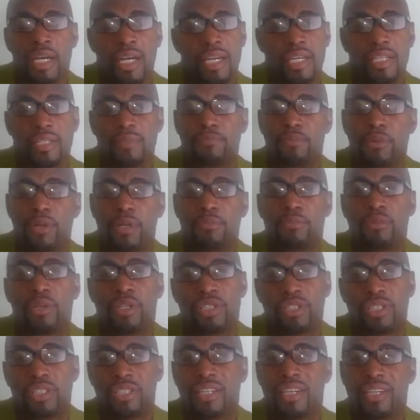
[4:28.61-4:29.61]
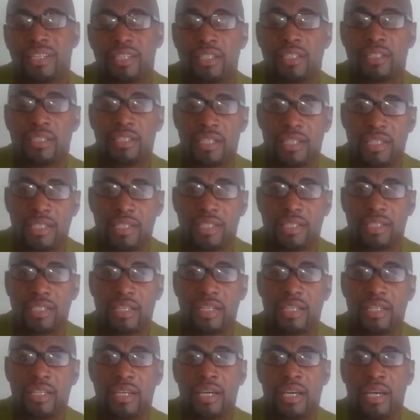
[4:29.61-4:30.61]
it's pretty much done and
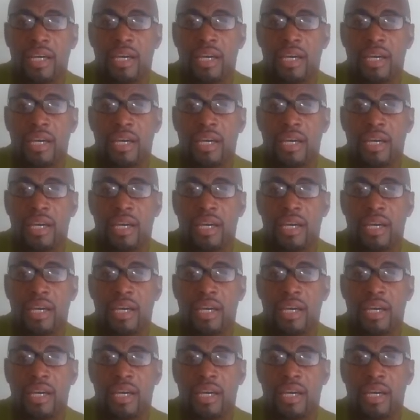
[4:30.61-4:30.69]
dusted.